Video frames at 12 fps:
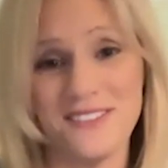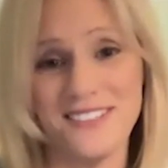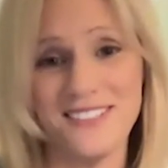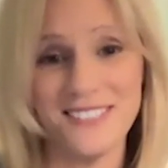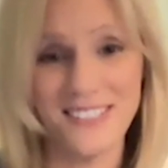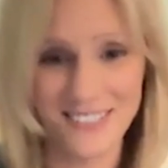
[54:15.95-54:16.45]

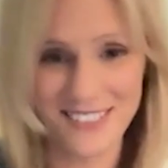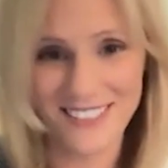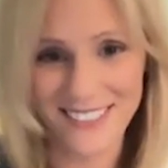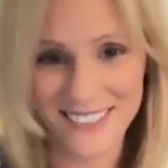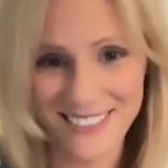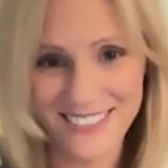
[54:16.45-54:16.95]
and
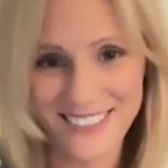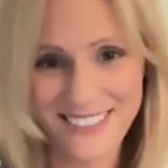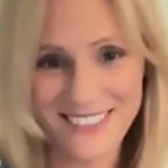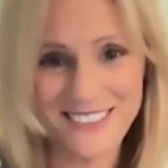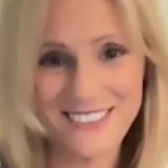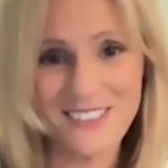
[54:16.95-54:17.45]
dignity.
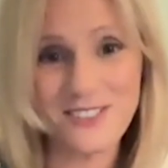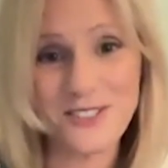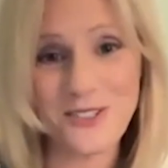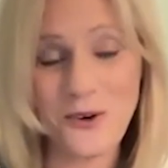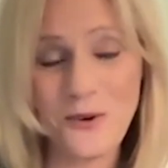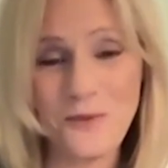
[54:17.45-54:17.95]
And
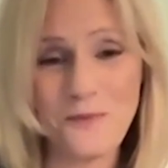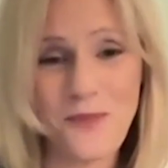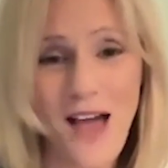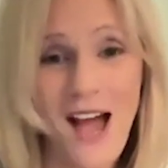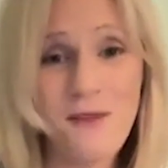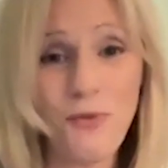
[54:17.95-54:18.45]
so
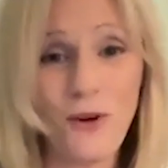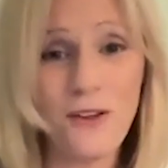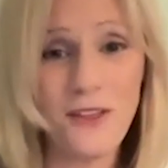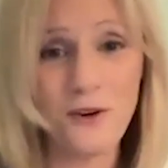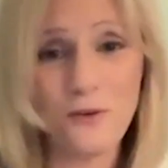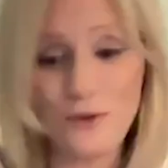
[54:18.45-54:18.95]
I pray
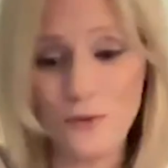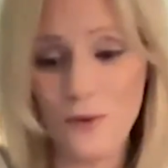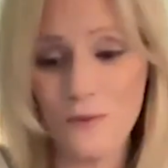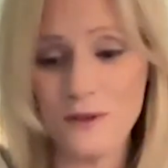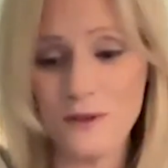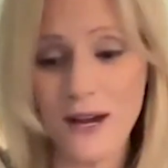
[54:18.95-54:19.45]
that over the
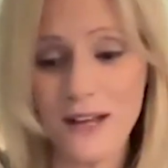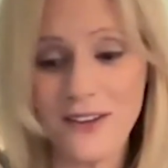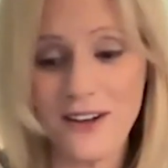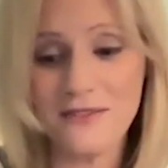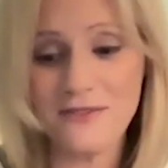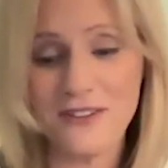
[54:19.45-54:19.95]
women in my
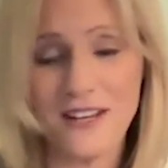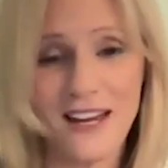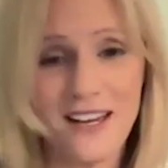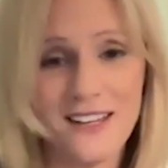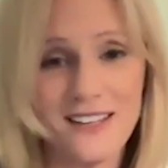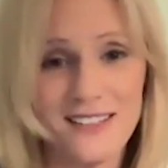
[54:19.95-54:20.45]
life that
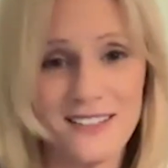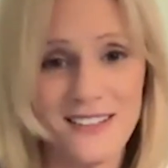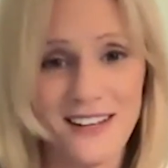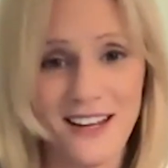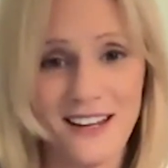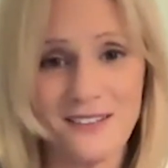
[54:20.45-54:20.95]

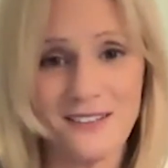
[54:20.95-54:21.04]
I,